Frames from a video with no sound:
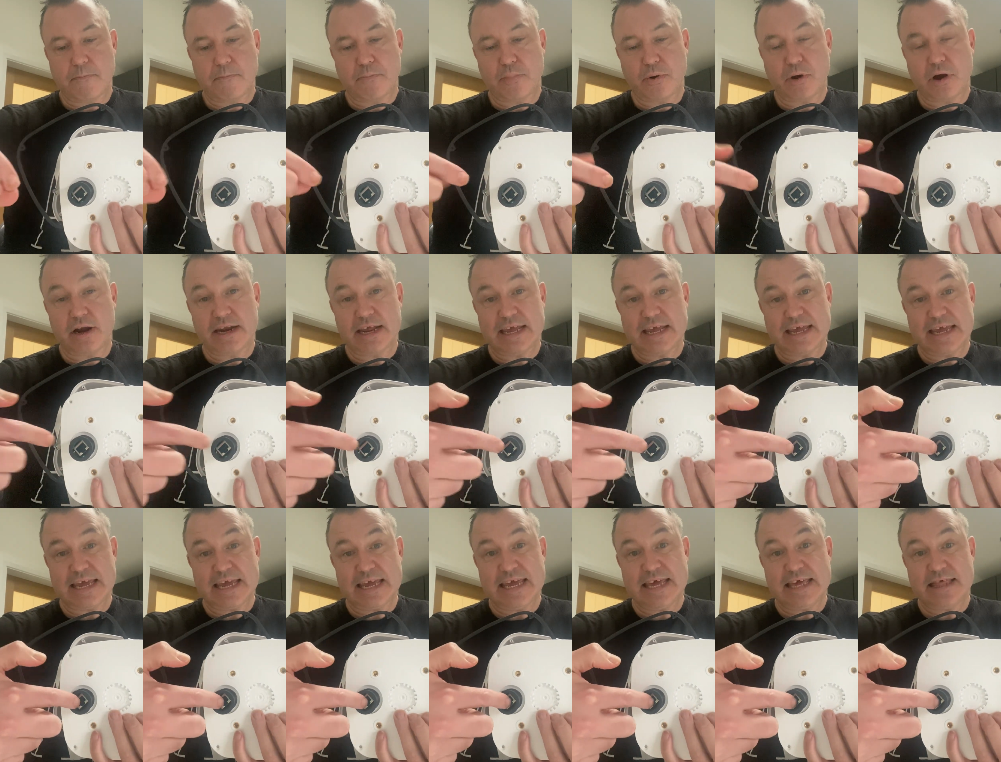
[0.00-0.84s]
put an
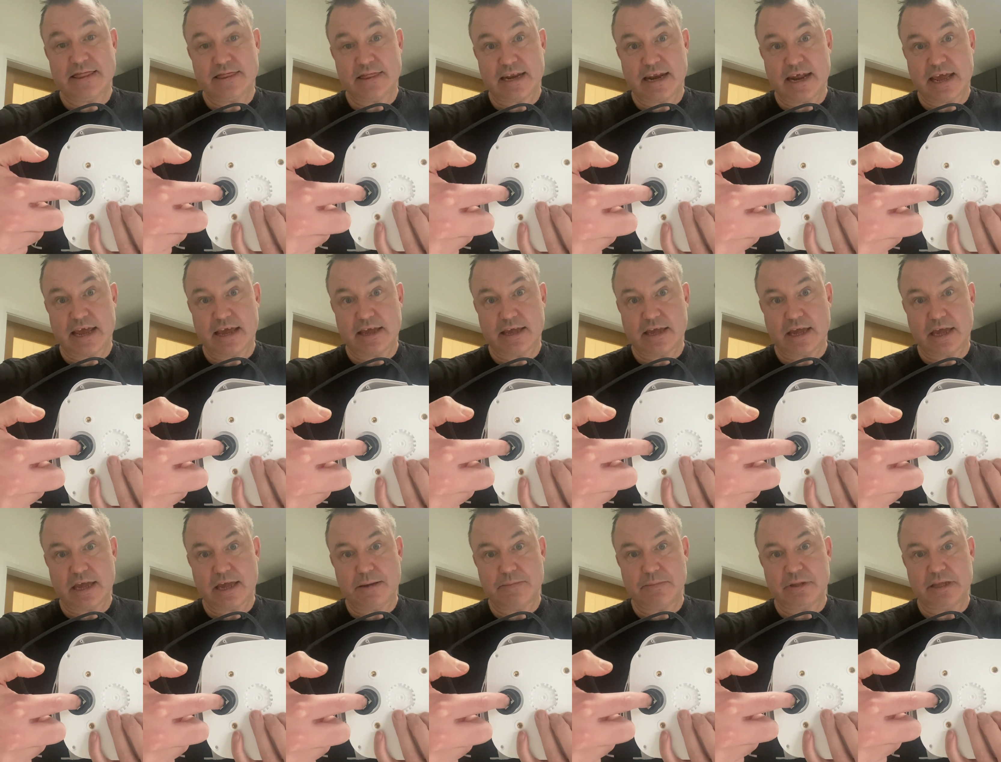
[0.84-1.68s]
Ethernet
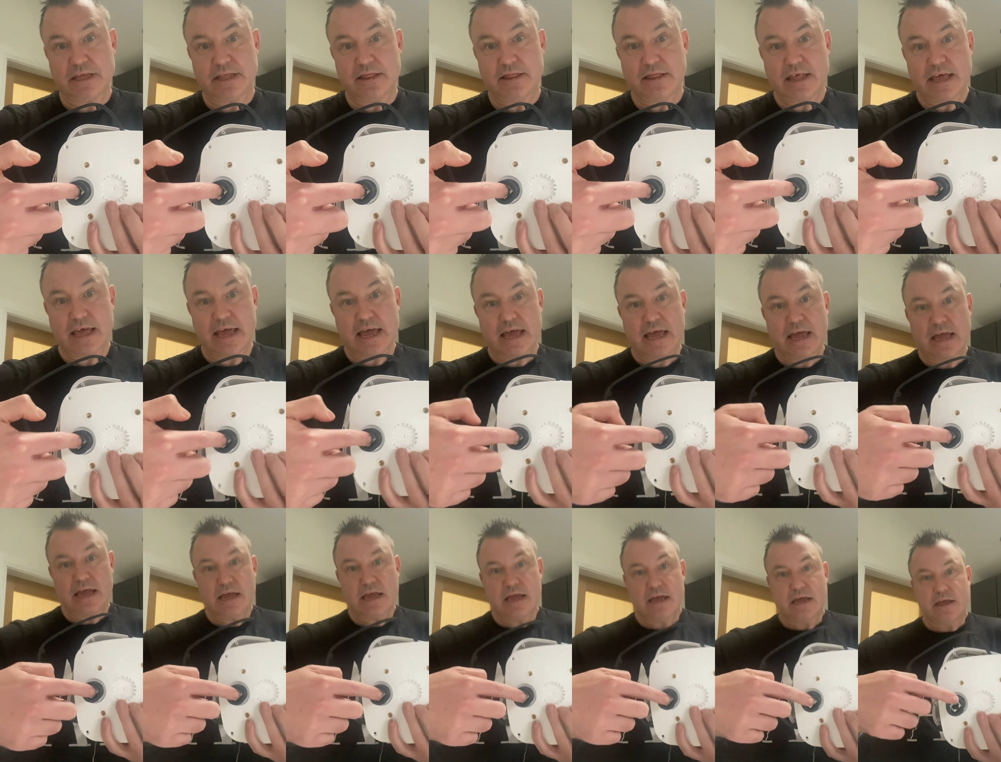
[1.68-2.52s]
cable in
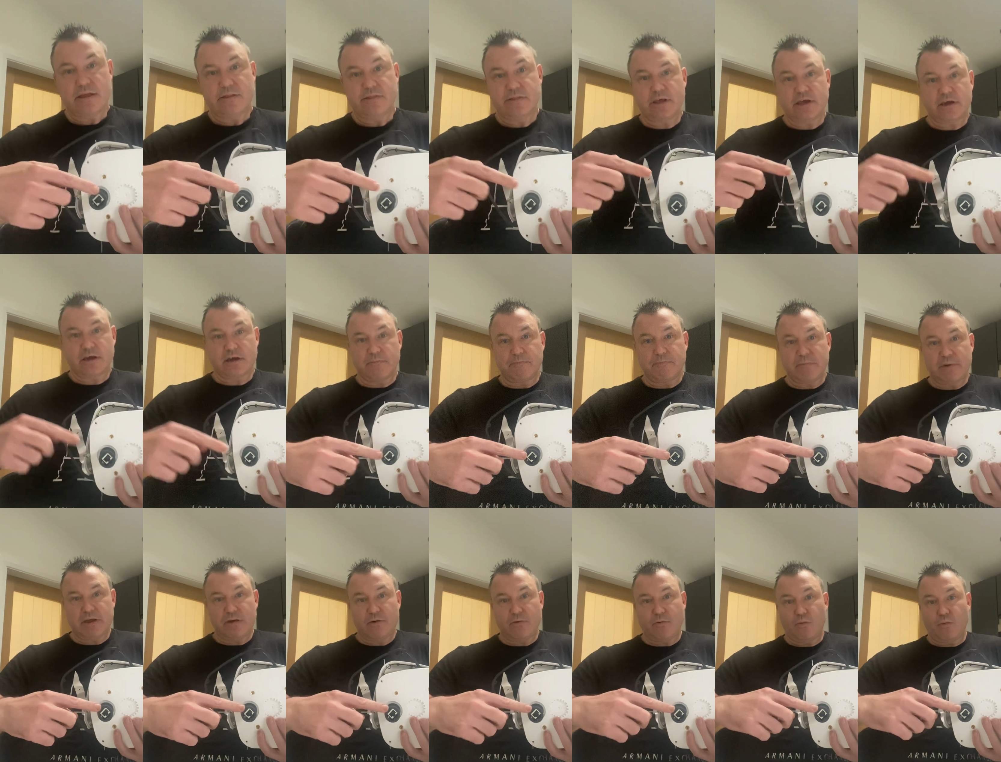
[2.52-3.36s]
there that can
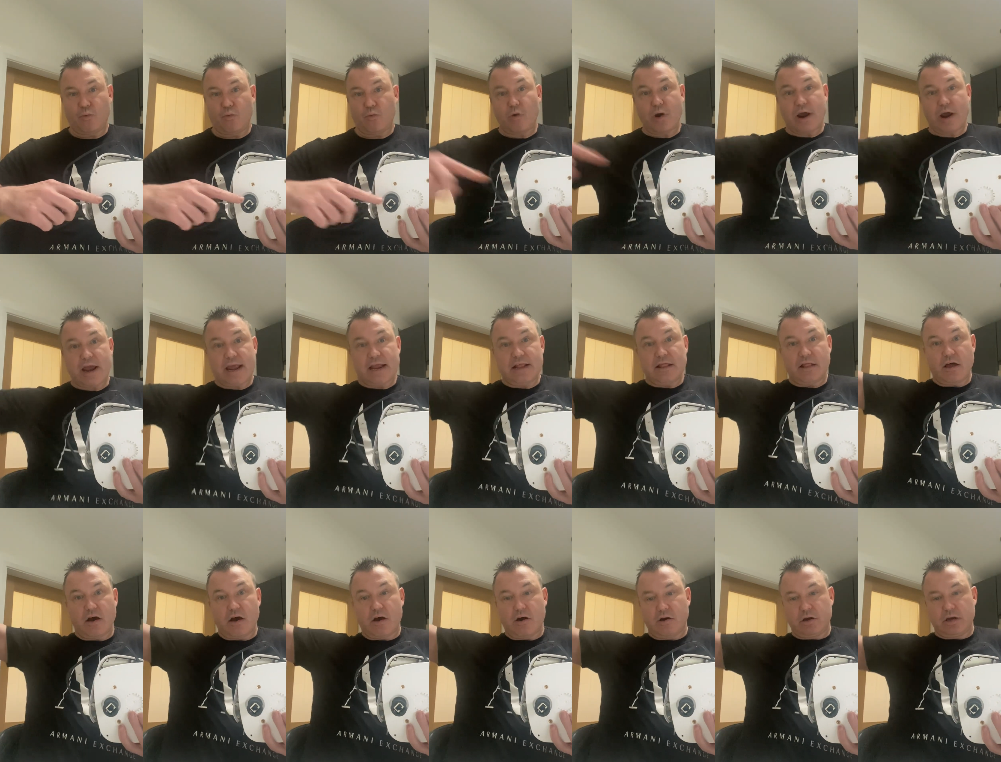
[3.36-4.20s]
be way
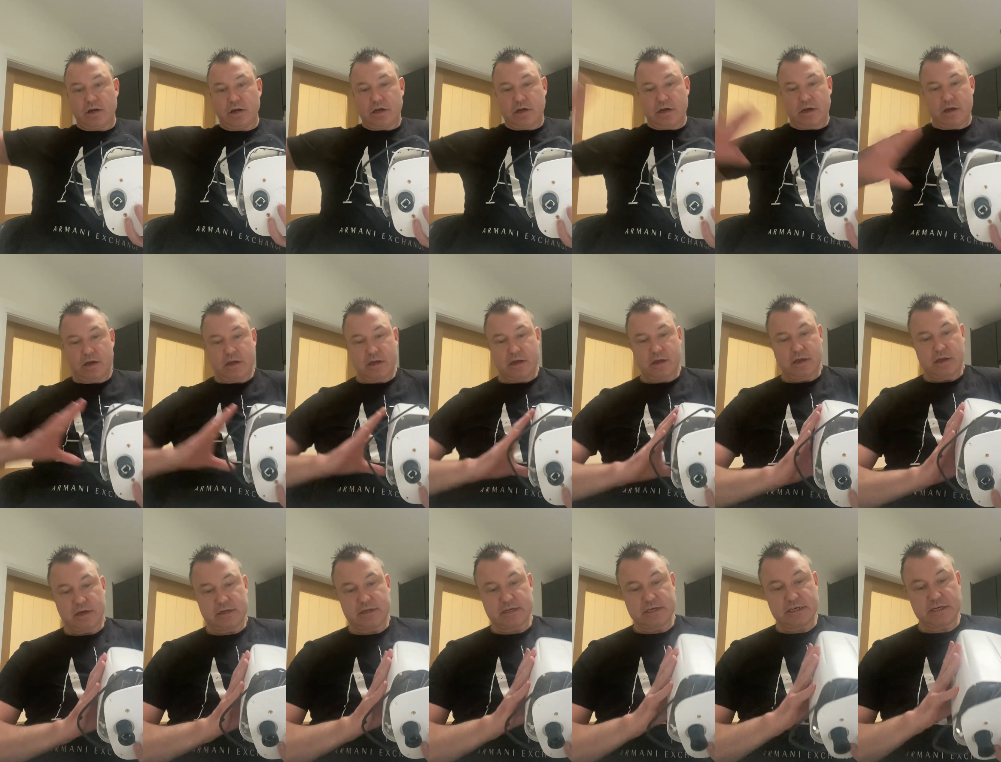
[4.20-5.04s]
long
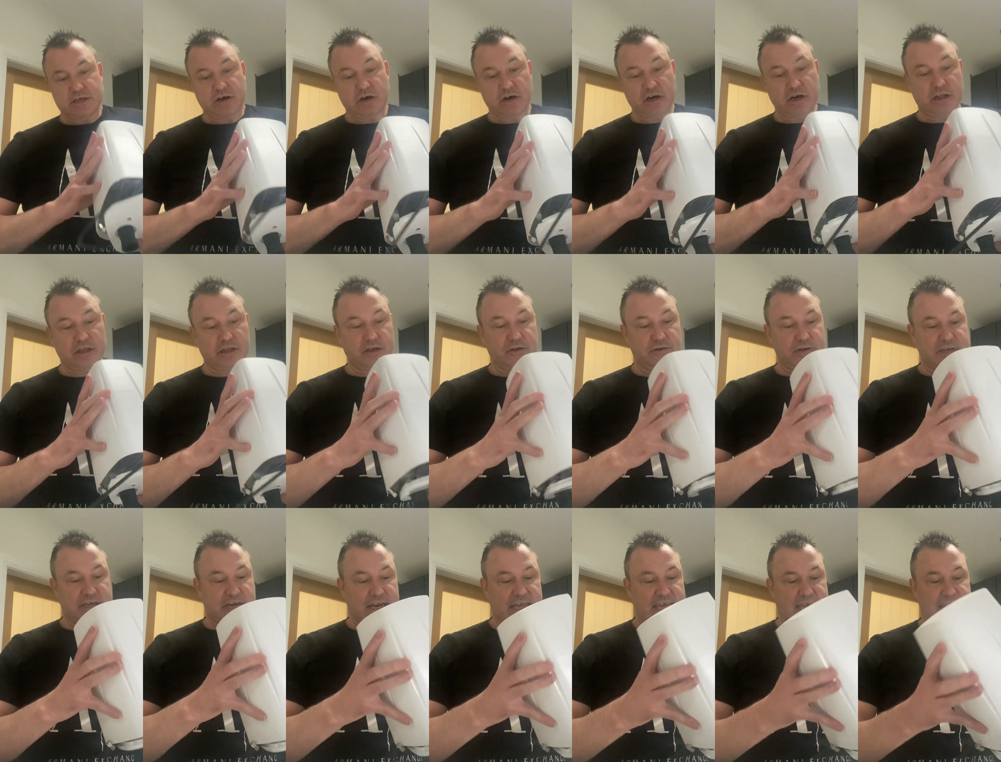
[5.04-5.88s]
because it's not going to
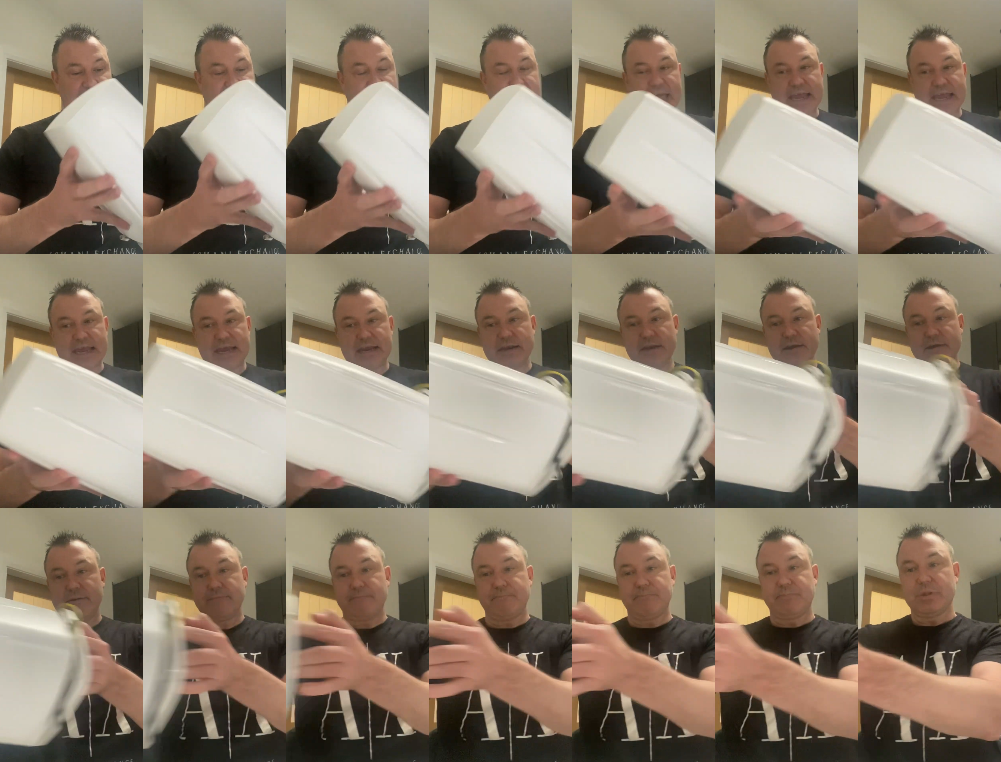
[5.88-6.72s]
lose any gain,
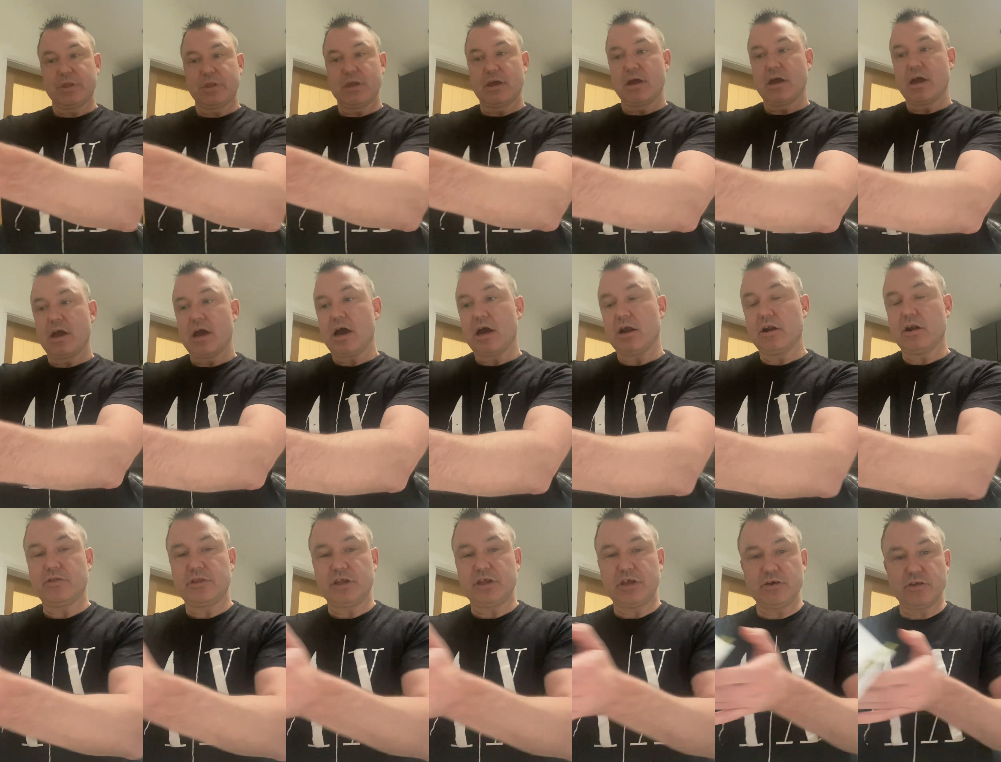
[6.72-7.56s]
and
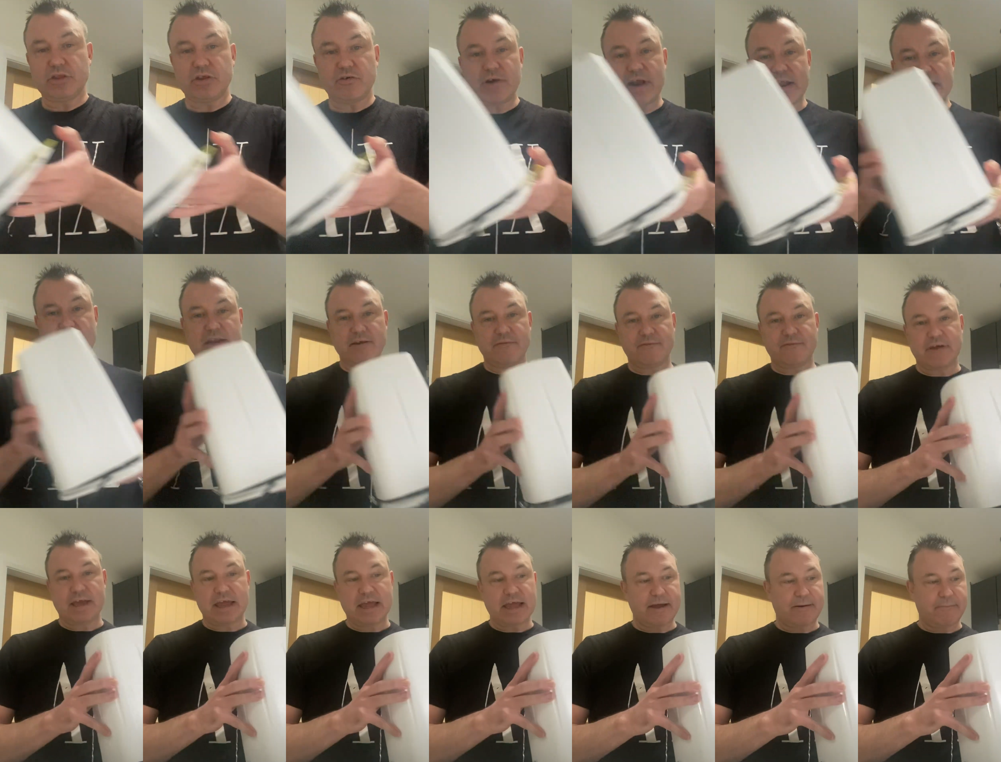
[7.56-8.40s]
on the other end of
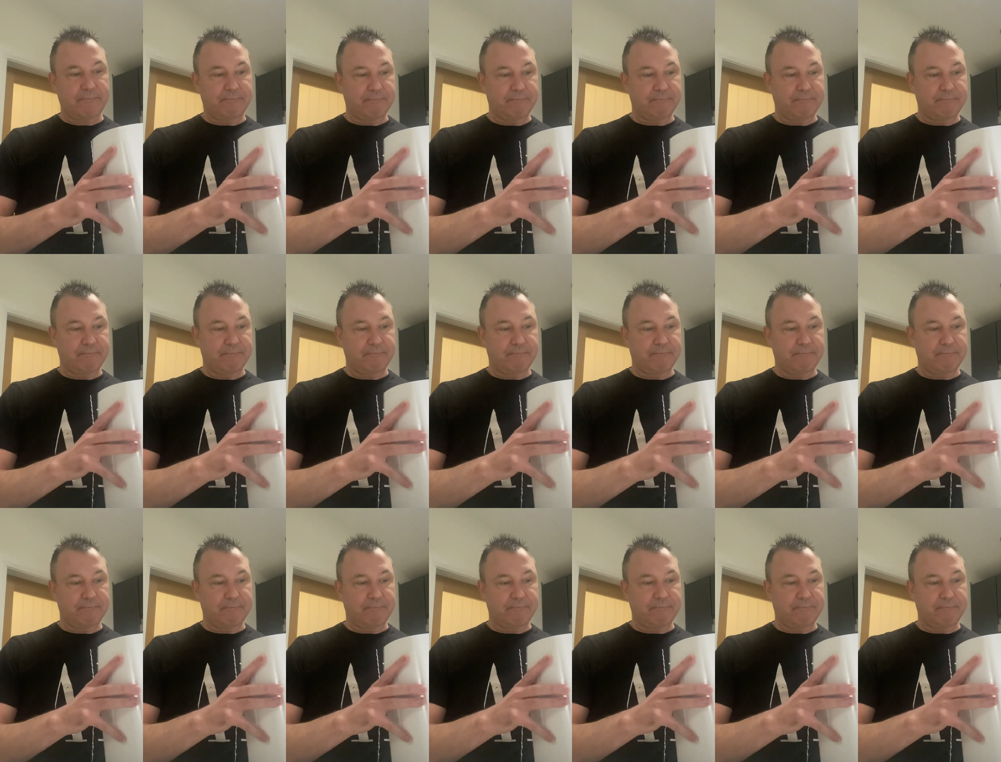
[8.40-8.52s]
it